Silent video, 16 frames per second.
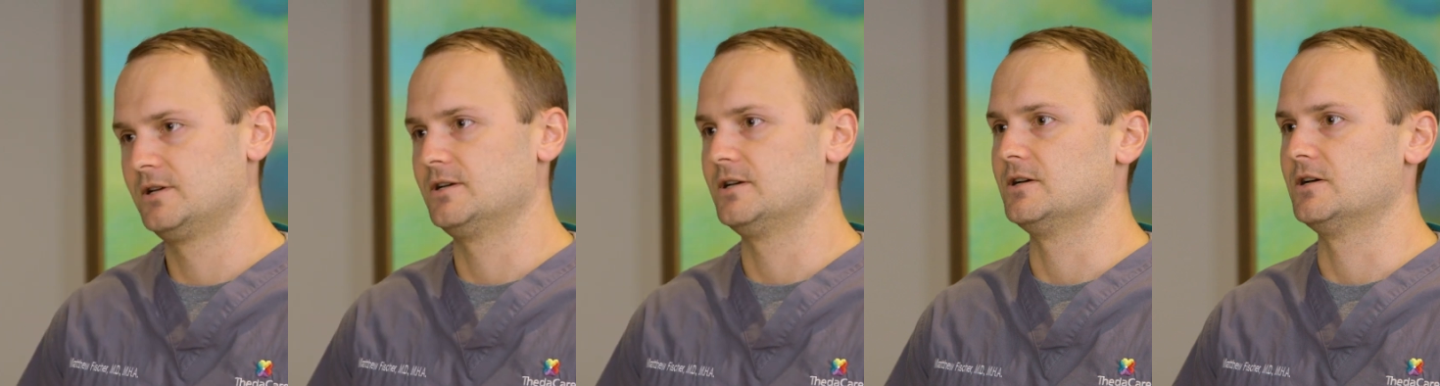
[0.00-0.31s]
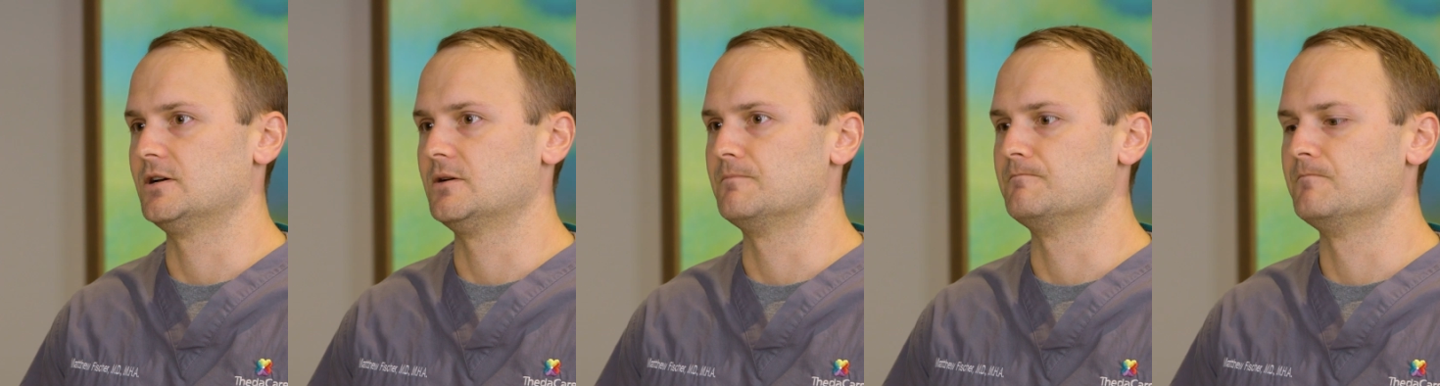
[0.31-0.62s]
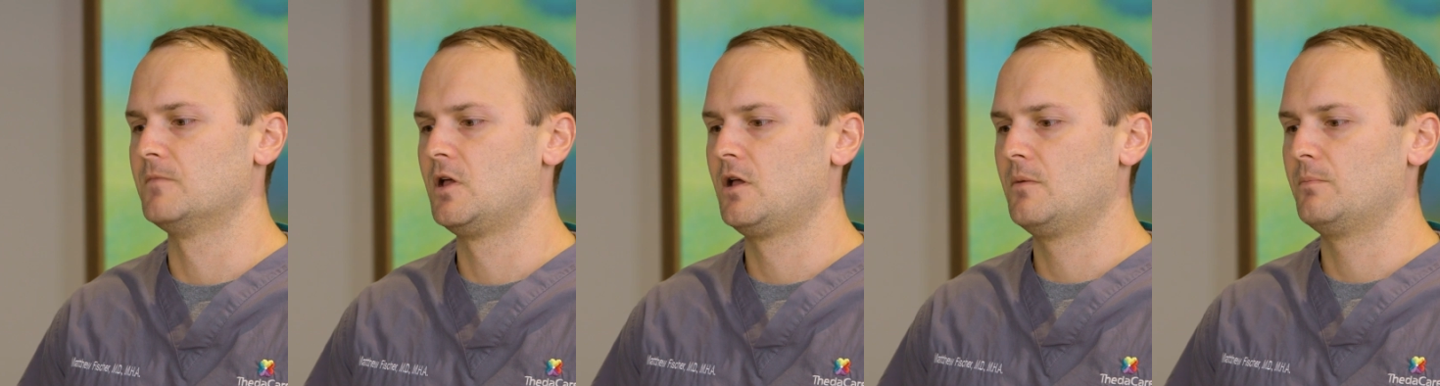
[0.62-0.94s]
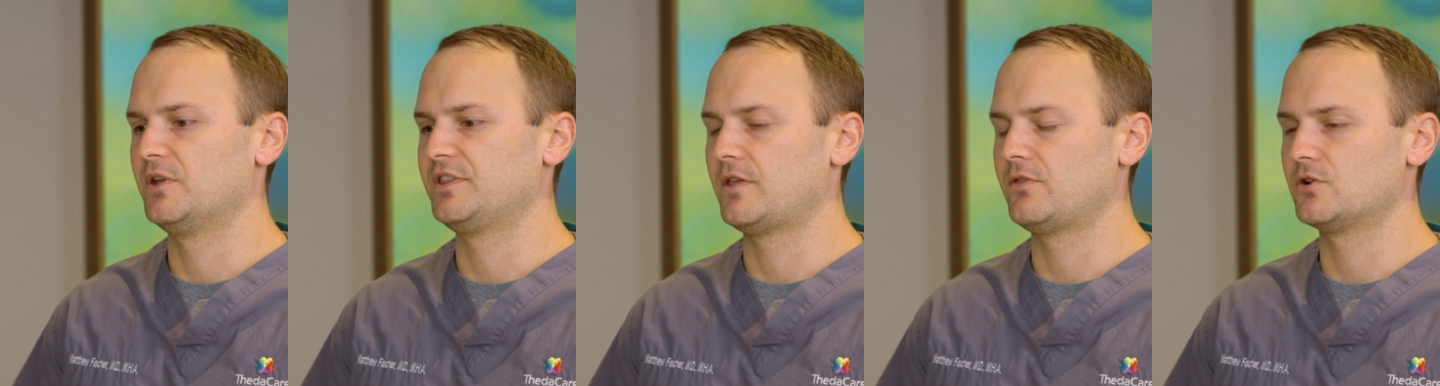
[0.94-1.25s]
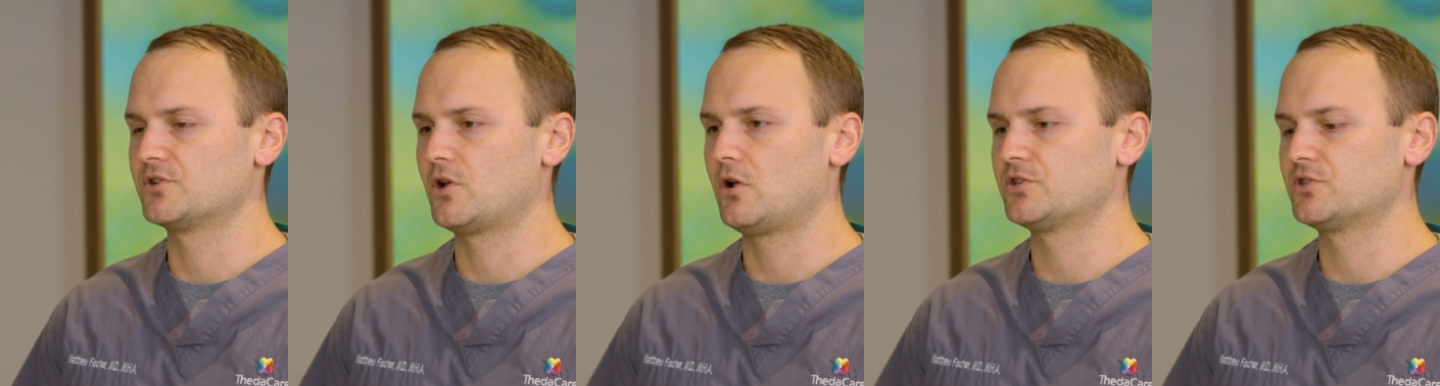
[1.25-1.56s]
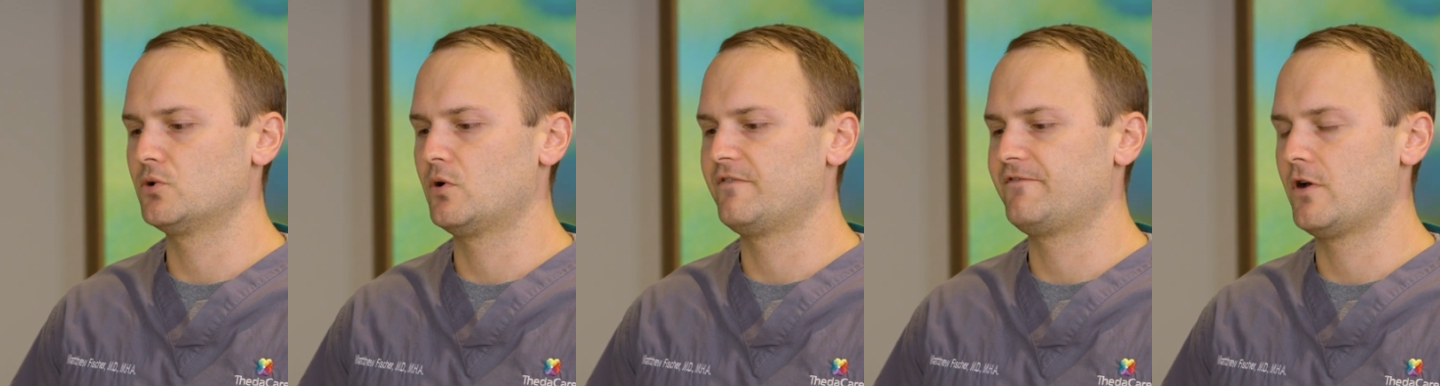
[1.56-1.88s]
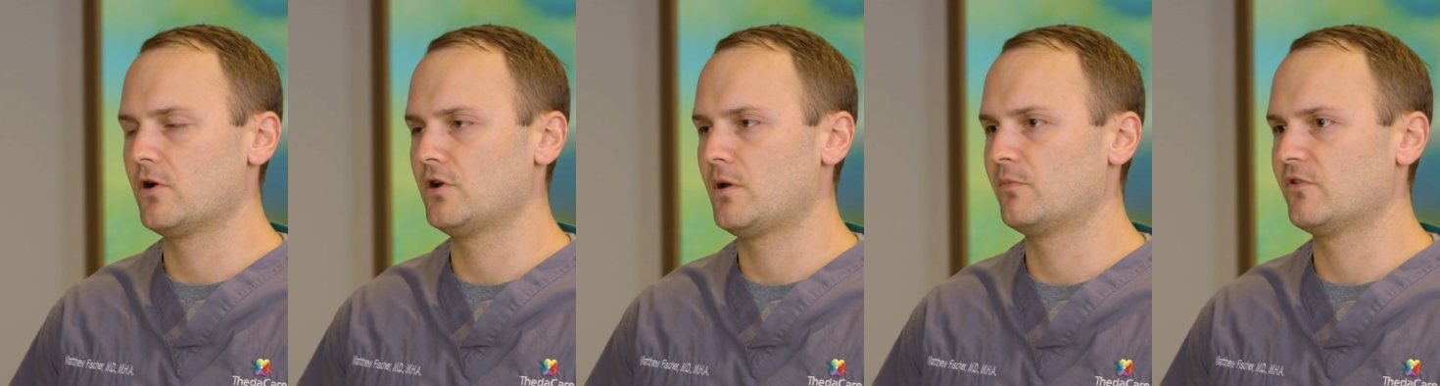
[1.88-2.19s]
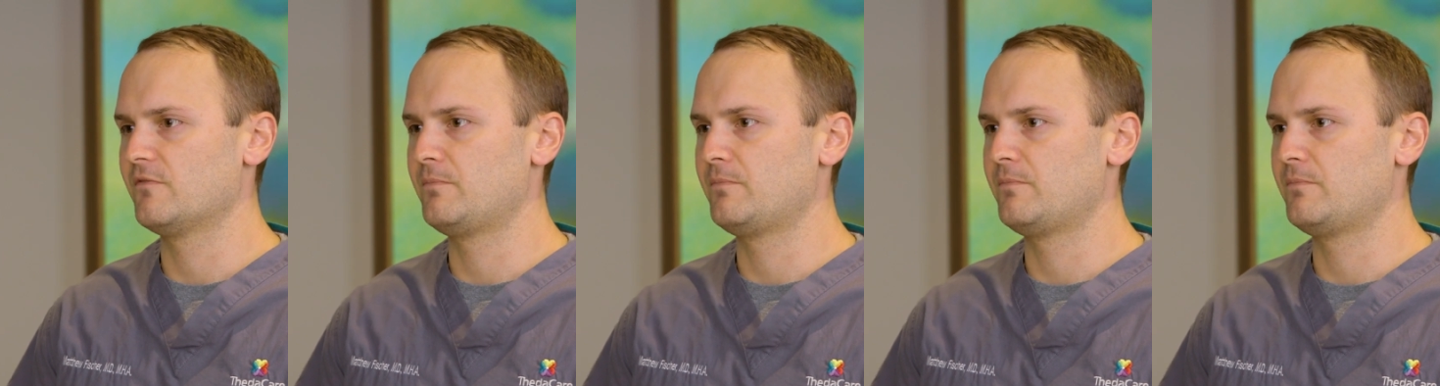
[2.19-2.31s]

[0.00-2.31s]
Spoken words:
But then there's also a fair number